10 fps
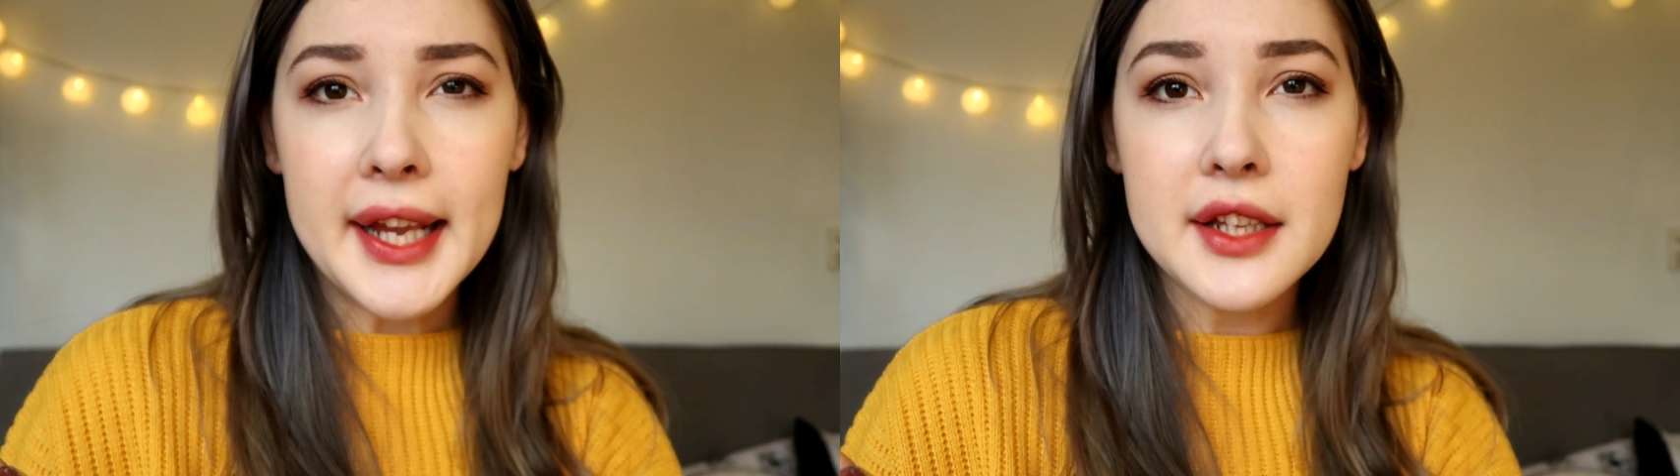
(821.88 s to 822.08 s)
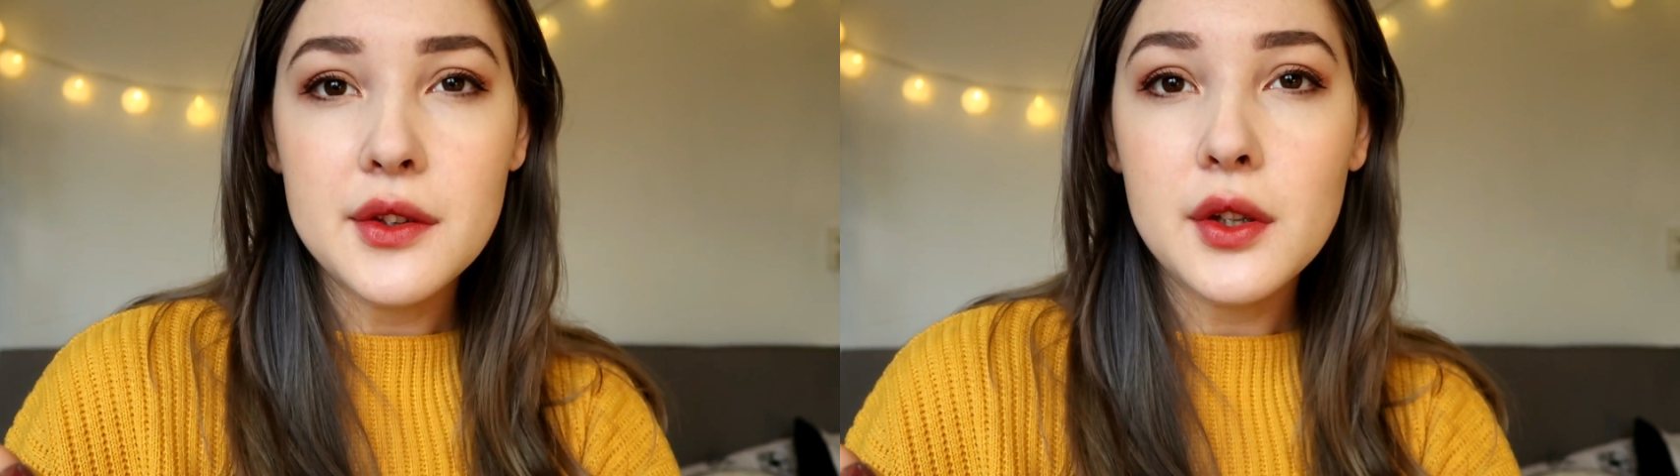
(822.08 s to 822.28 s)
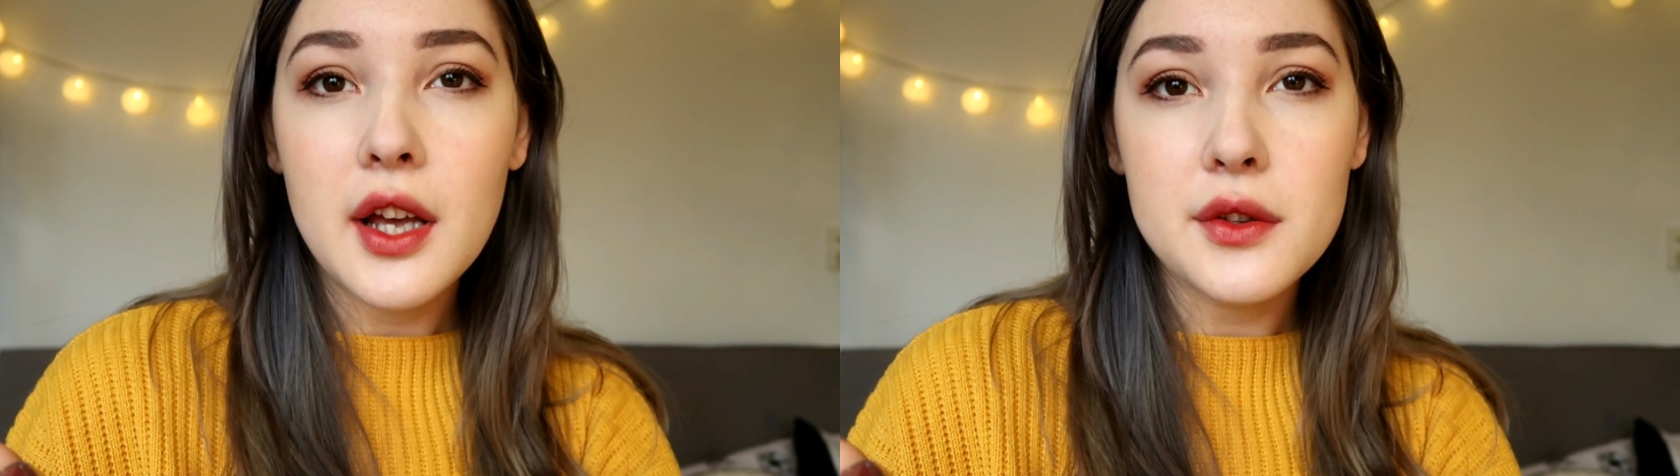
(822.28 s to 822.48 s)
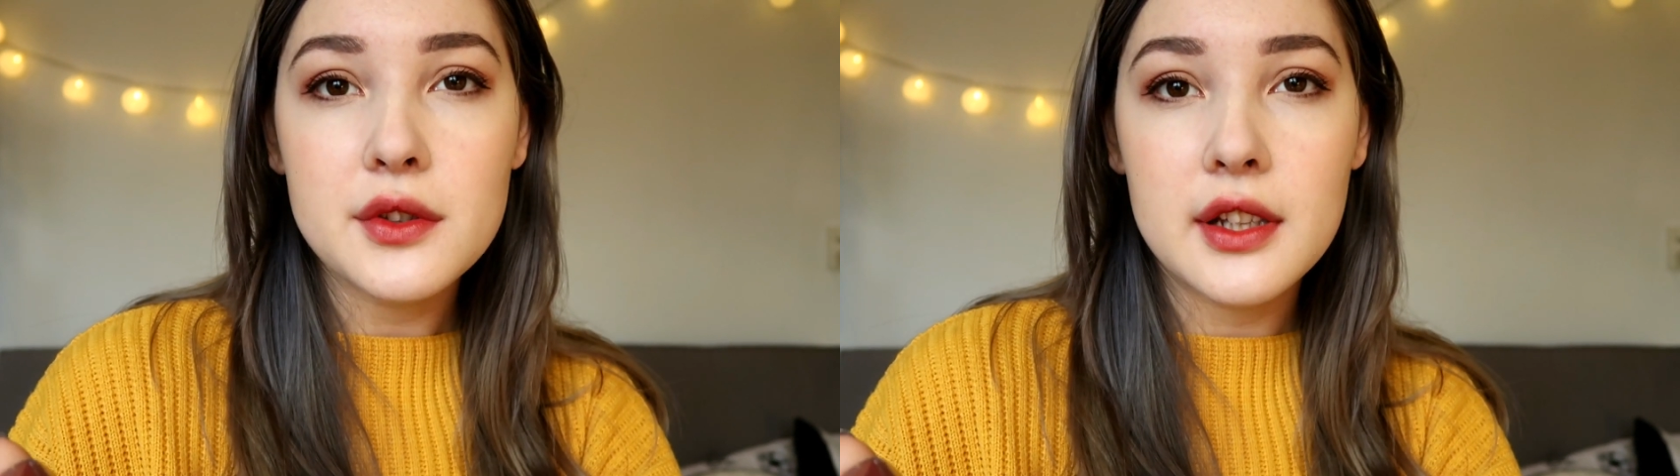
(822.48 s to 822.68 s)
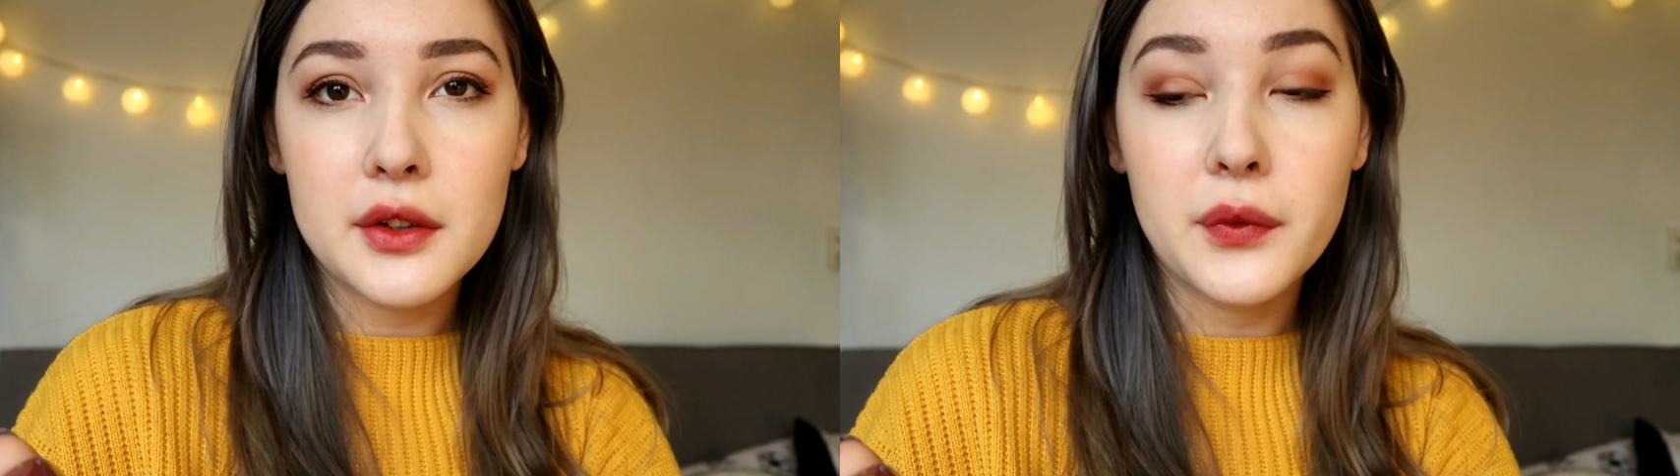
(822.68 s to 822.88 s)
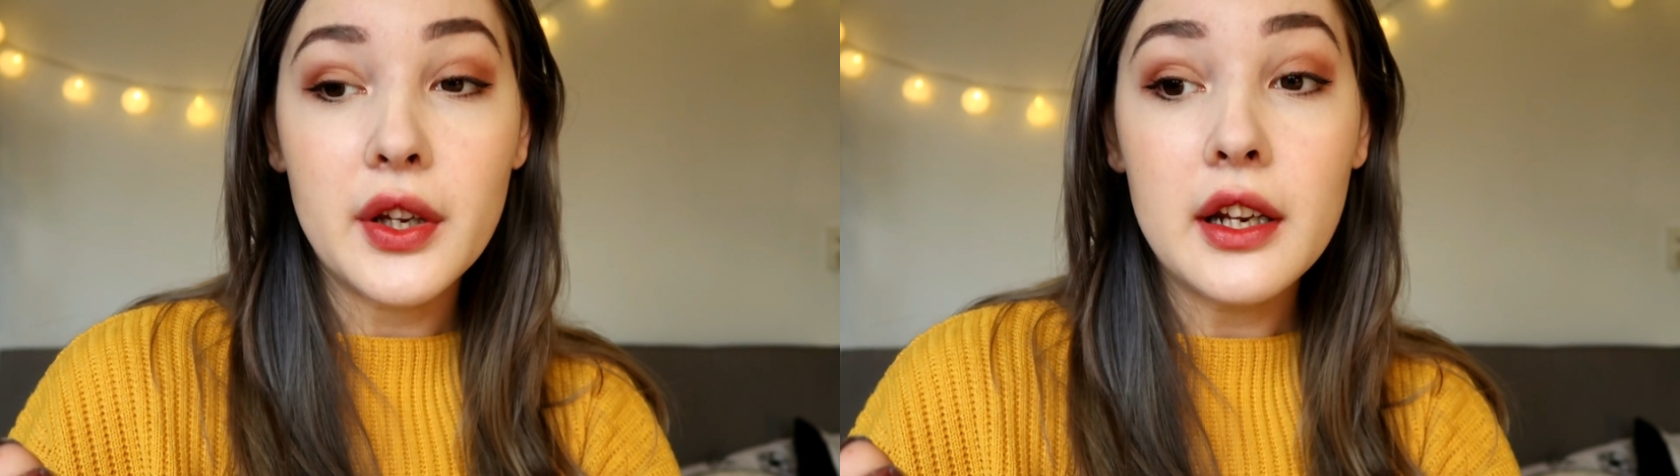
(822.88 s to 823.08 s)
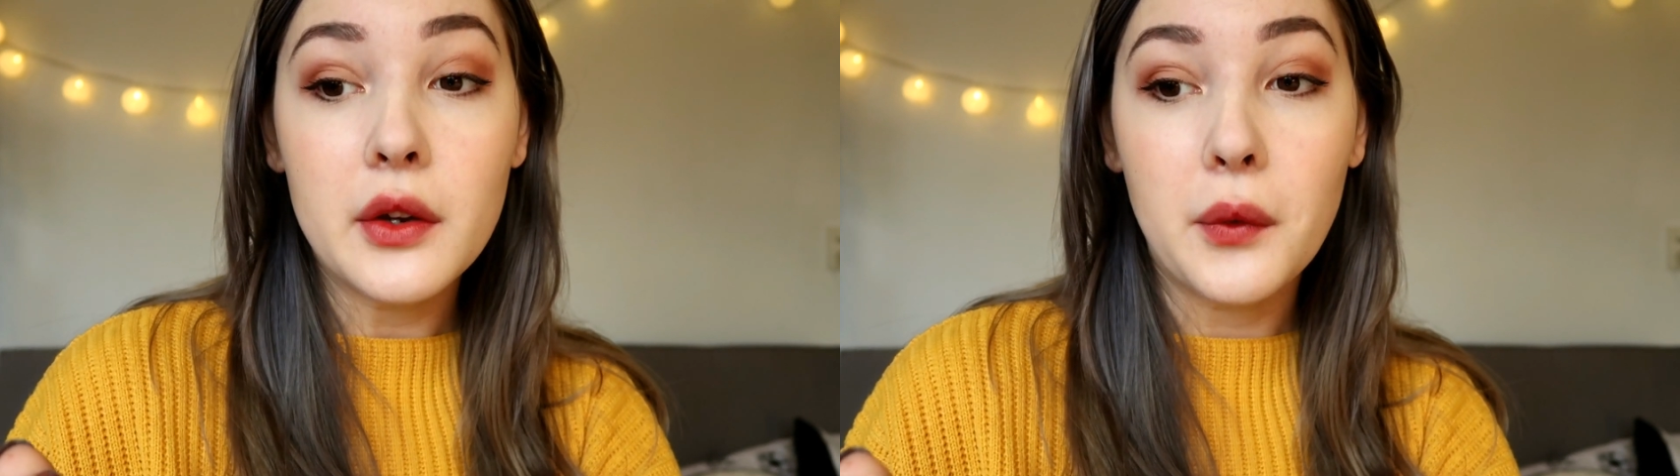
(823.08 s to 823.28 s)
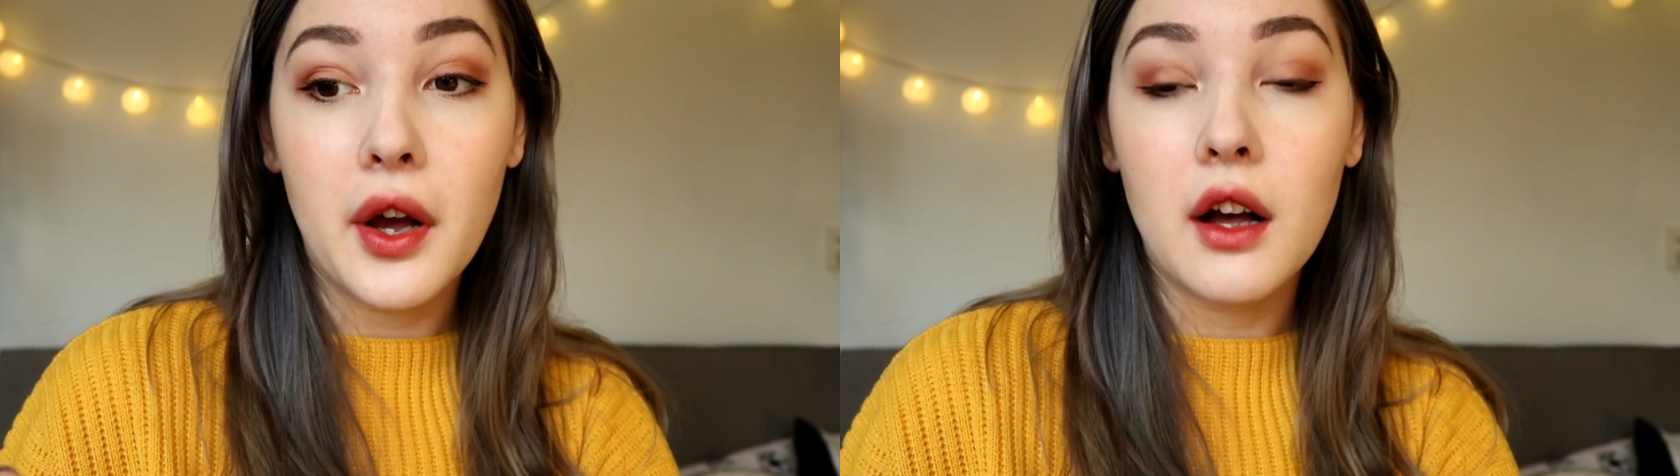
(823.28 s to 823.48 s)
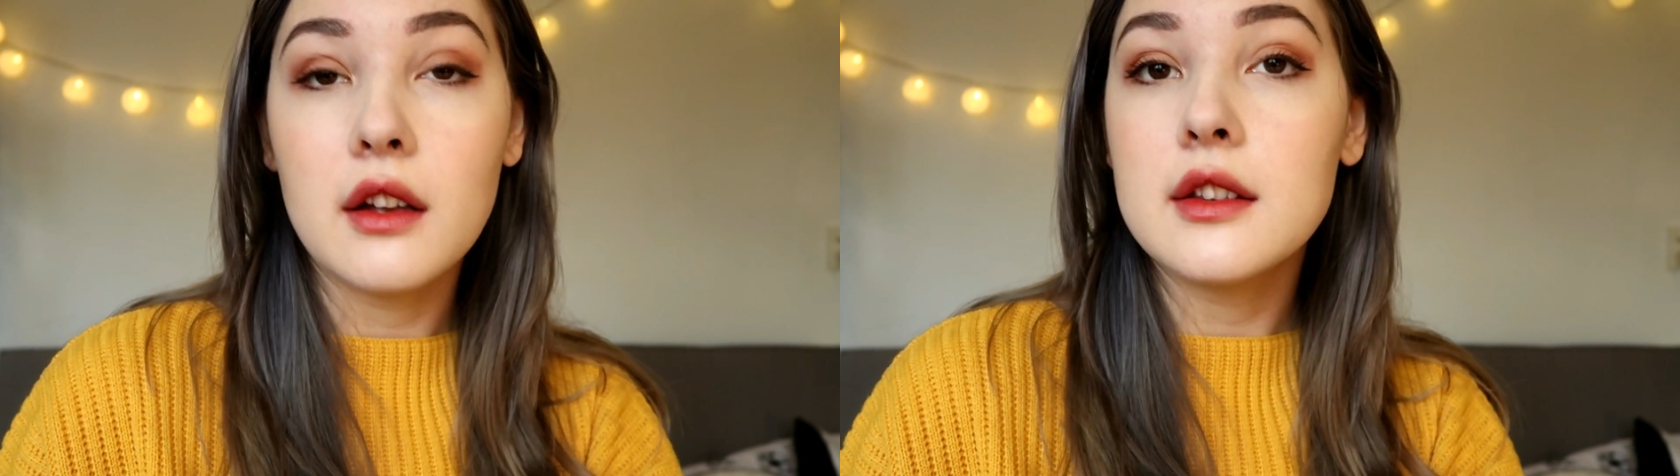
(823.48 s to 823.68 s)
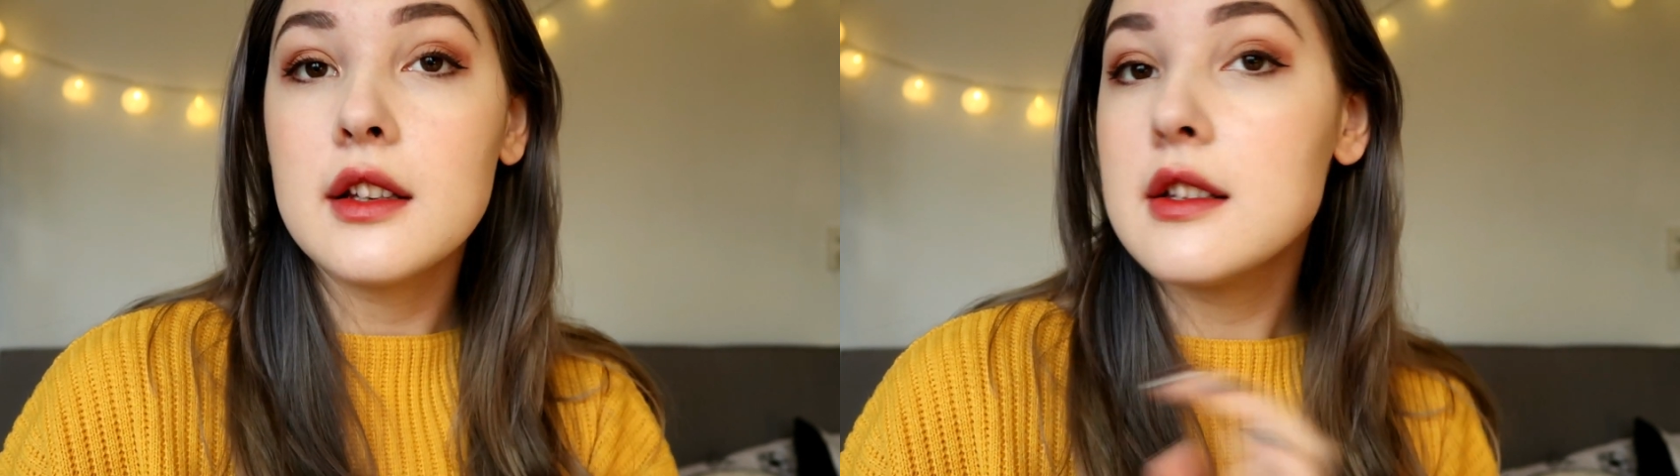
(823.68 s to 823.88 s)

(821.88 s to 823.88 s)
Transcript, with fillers: Etude House did really well.